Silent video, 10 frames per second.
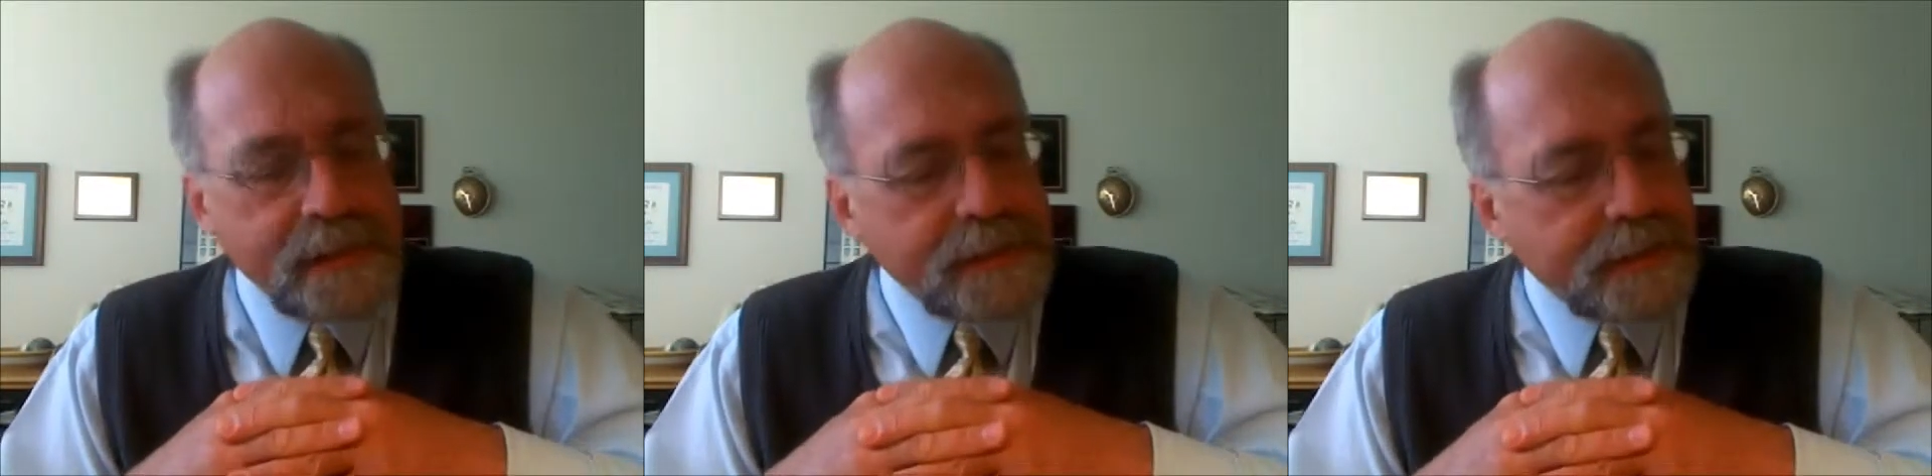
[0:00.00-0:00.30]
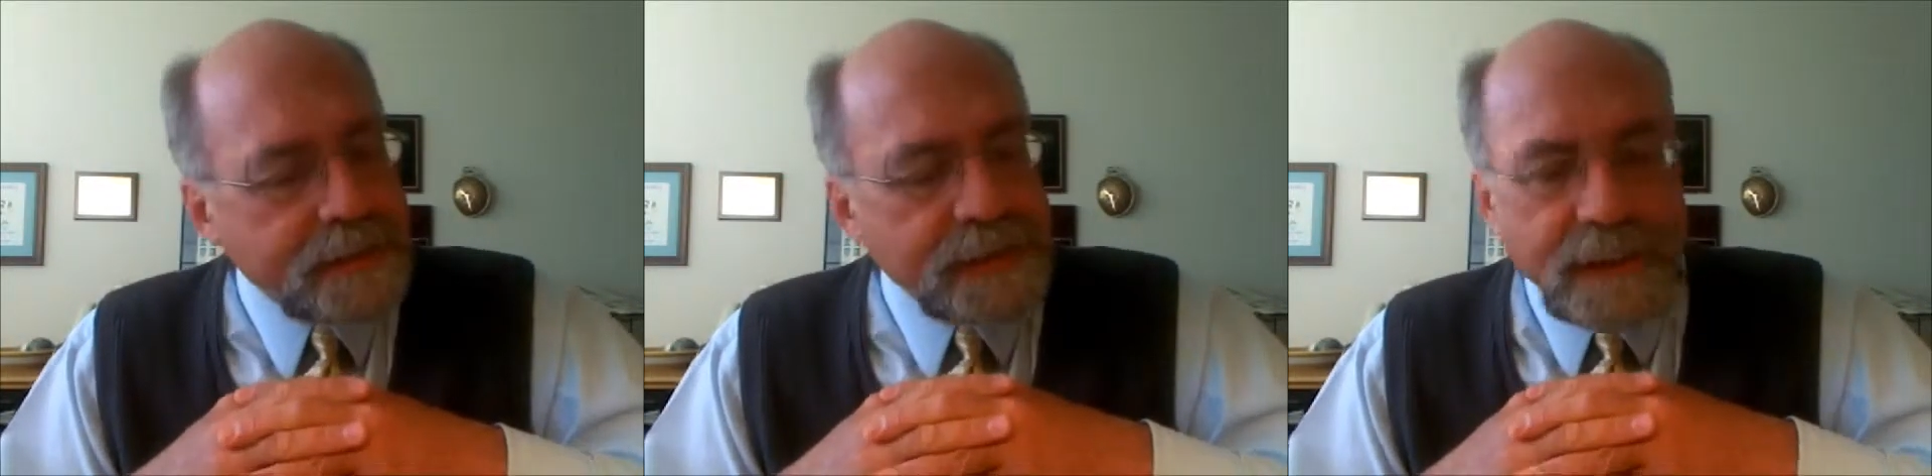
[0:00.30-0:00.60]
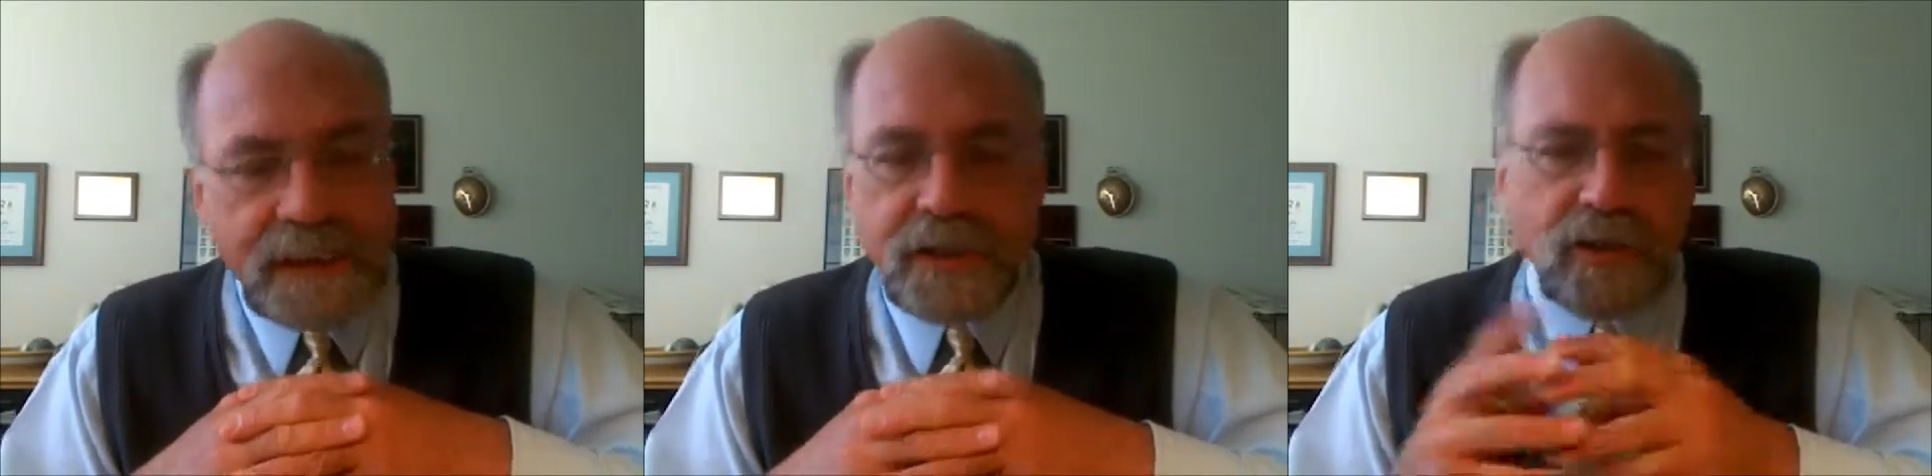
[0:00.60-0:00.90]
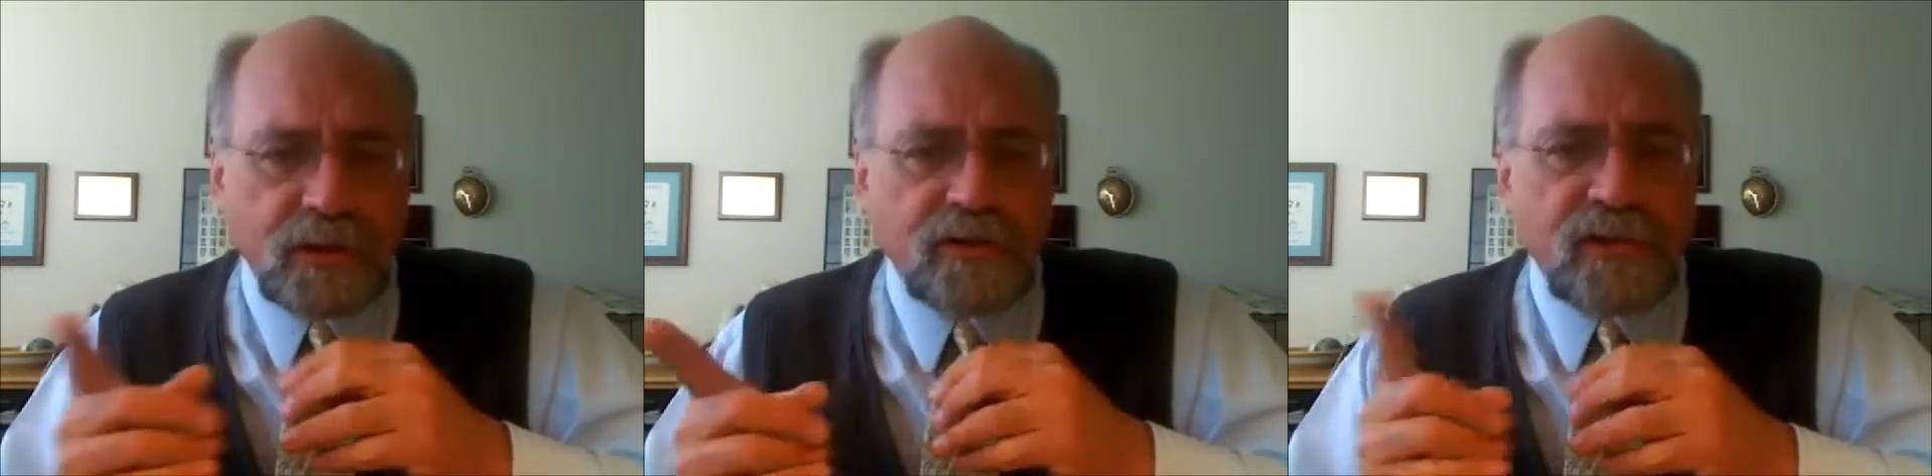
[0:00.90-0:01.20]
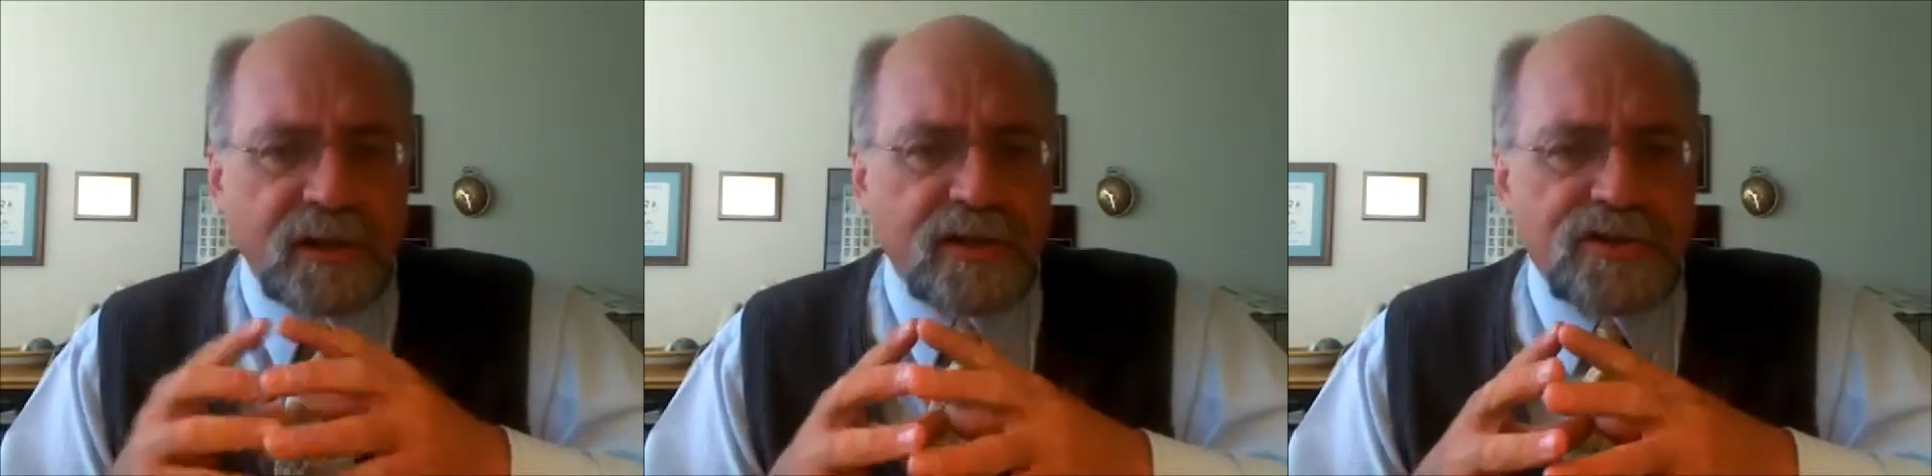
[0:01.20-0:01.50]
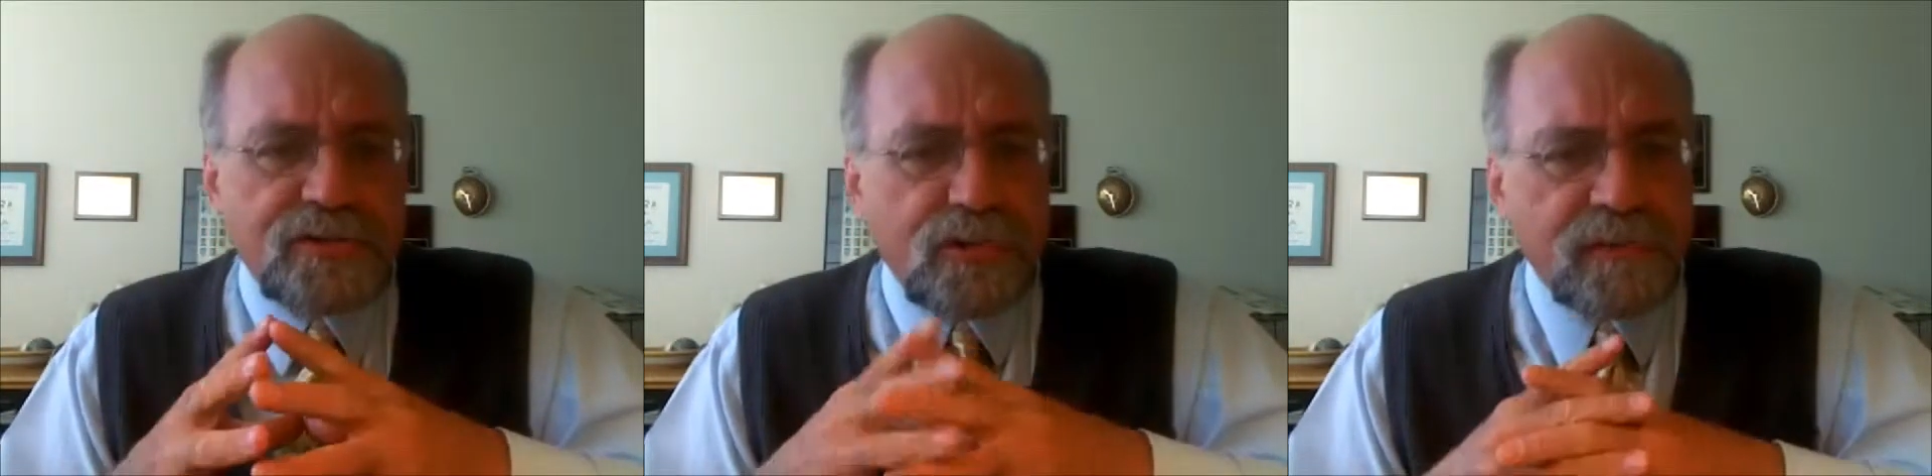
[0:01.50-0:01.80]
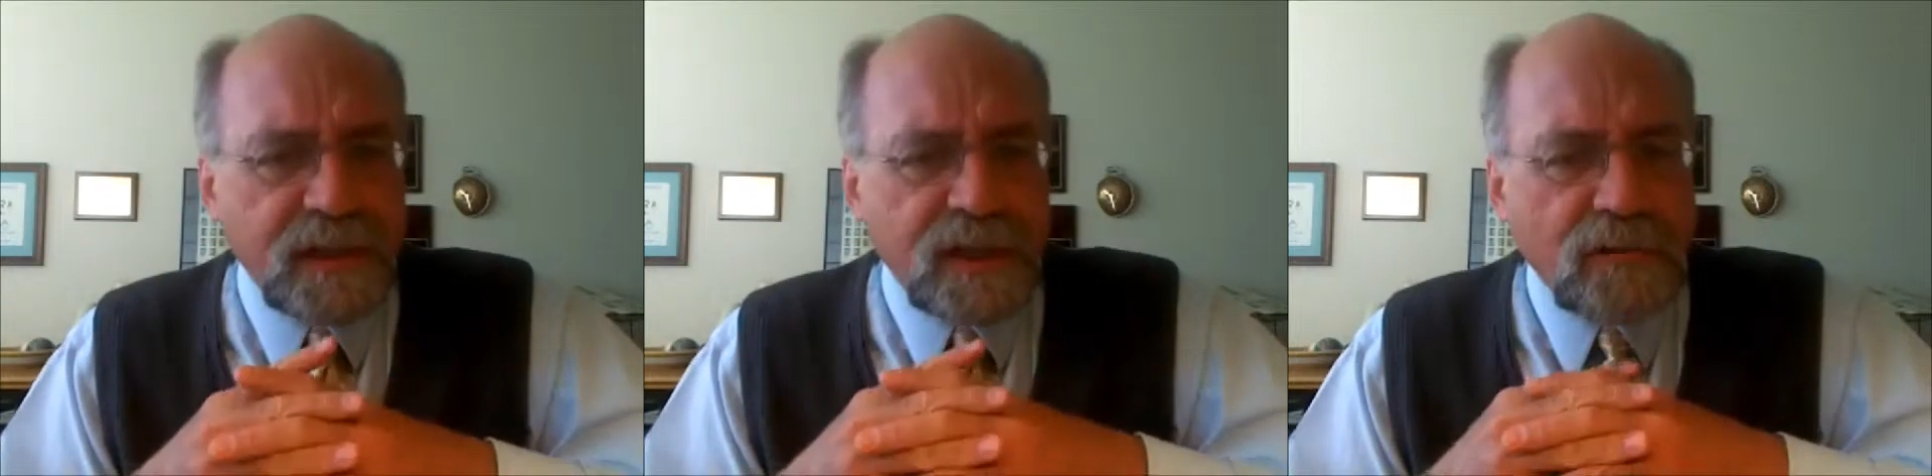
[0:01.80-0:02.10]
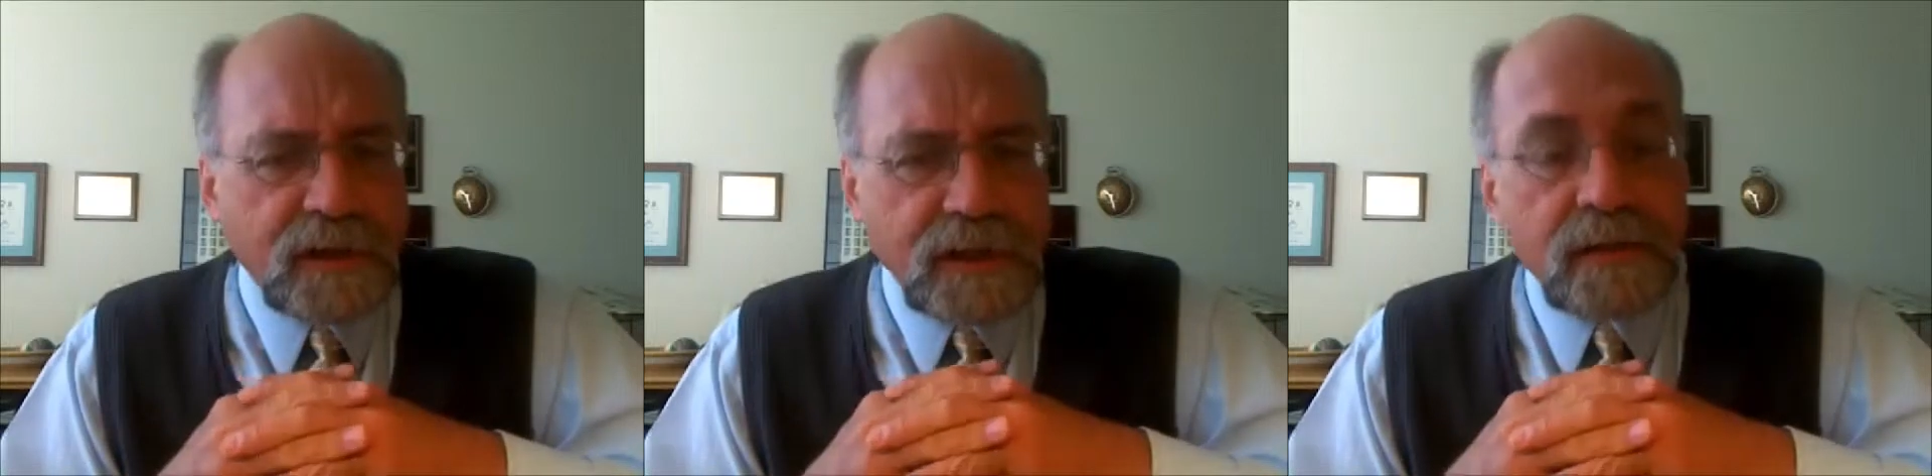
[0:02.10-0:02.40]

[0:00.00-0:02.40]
And looks like there's a roof leak over there.